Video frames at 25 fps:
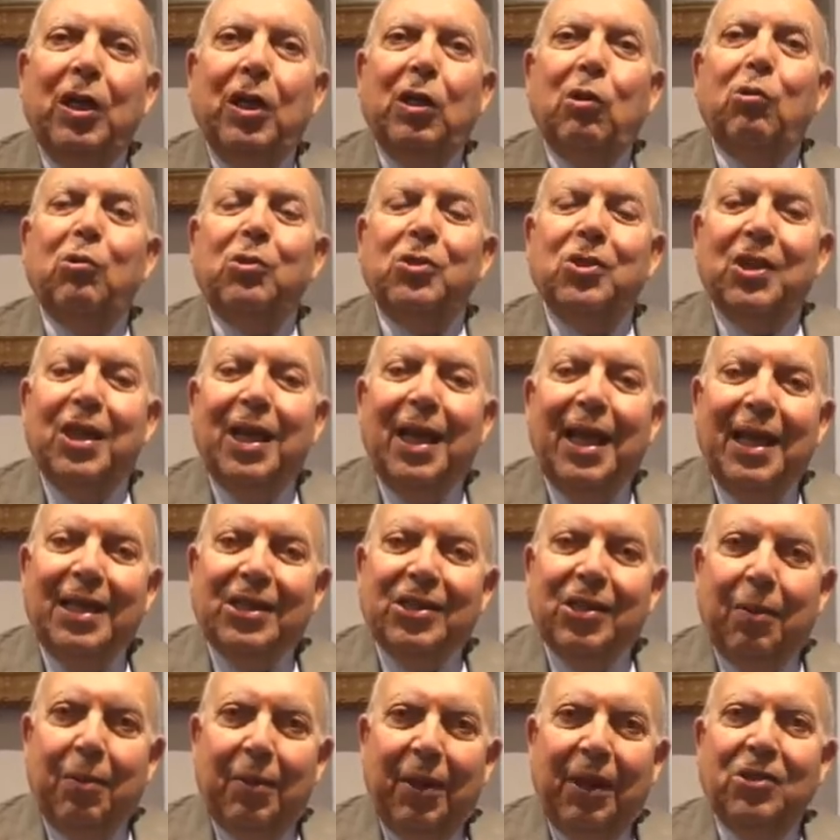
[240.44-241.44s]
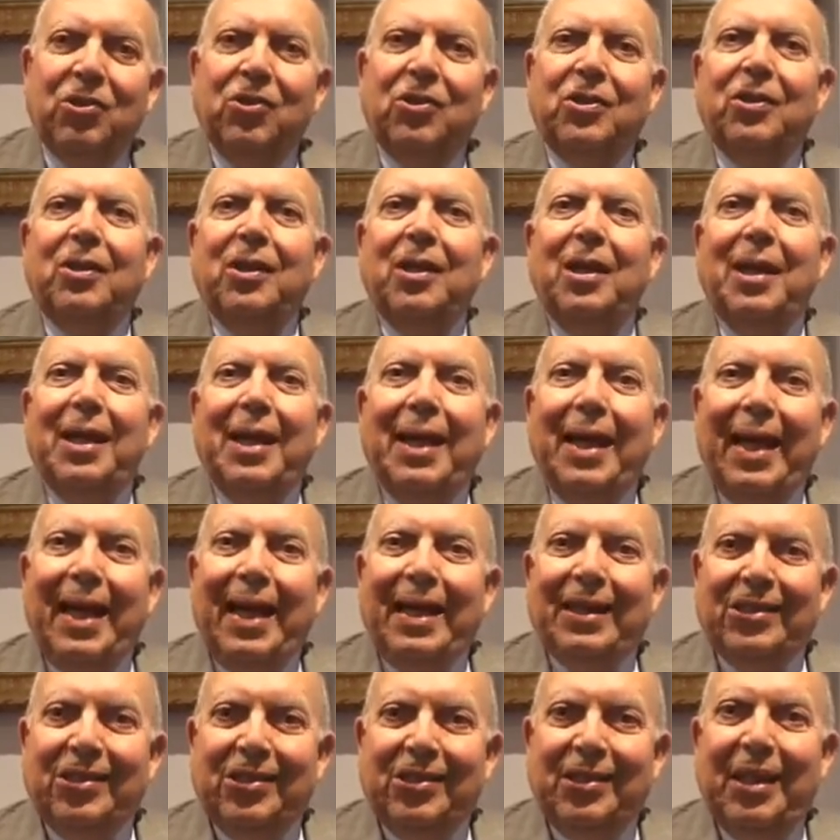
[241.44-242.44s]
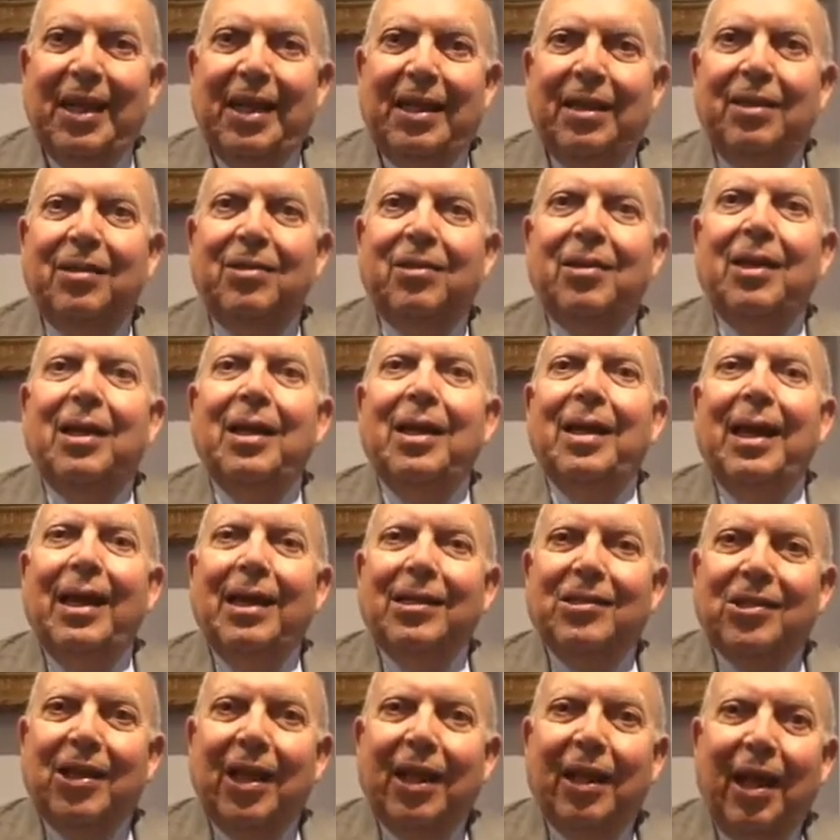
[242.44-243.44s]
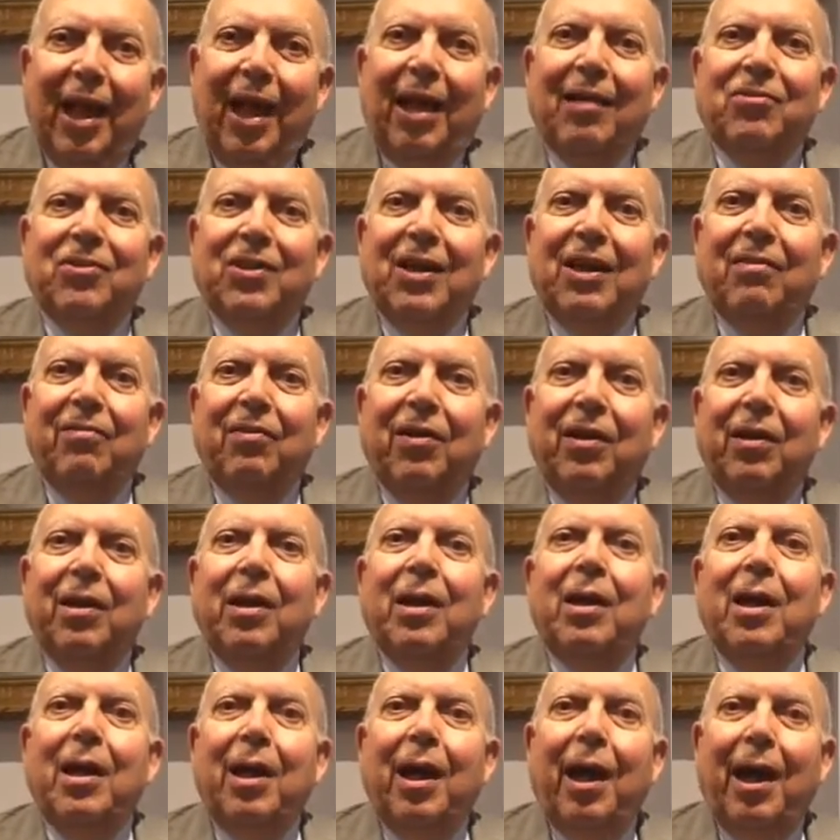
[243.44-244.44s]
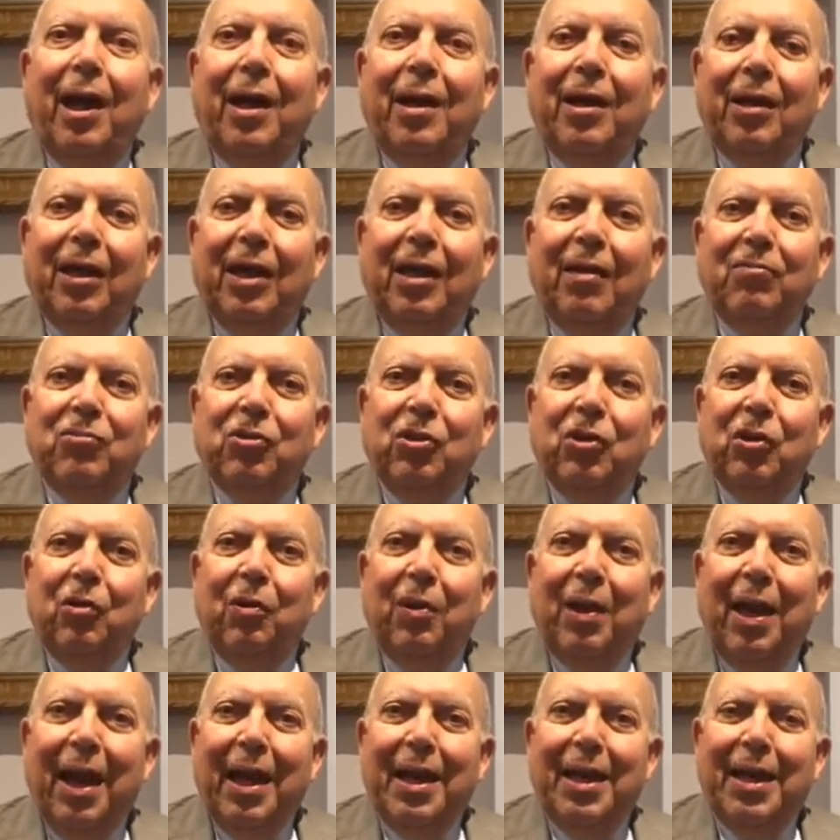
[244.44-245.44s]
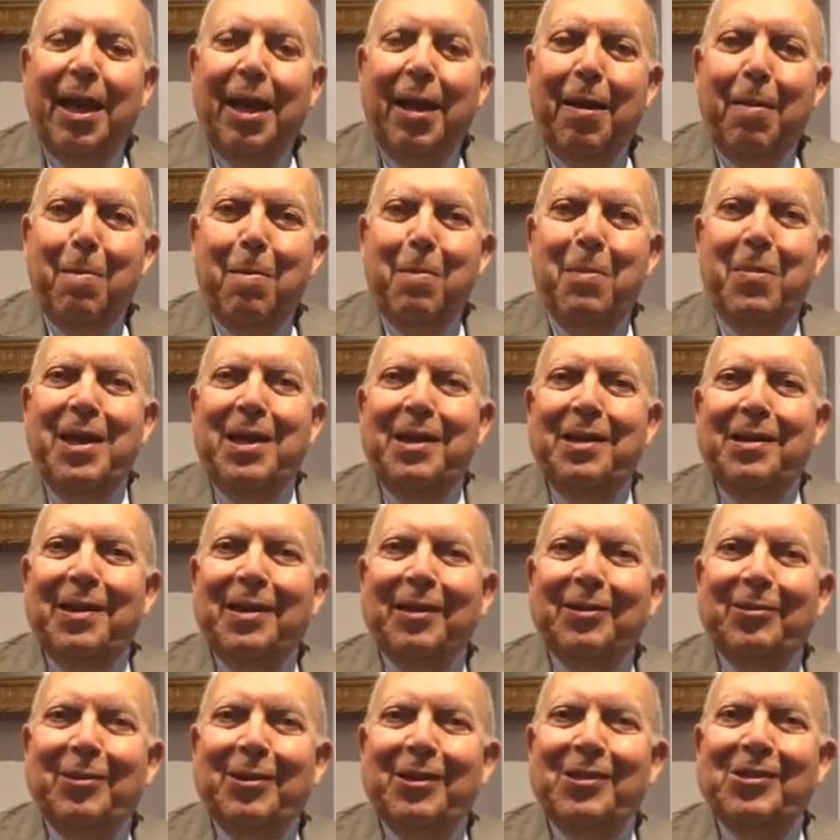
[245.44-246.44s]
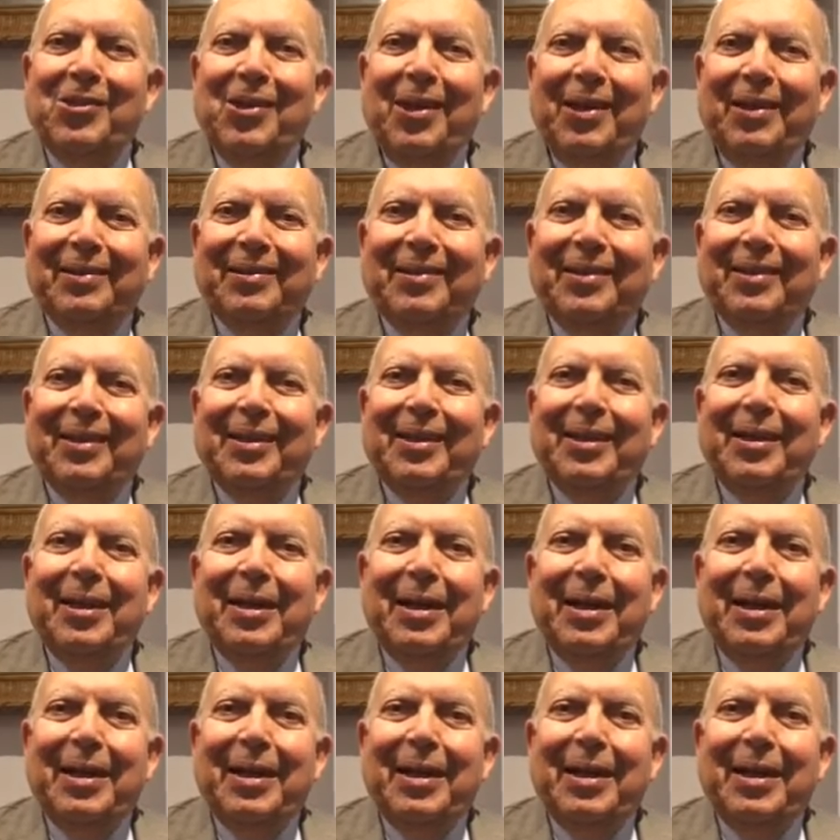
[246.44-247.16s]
reuse is a must. It's needed. It's a lifesaver, and it gives you an immediate result.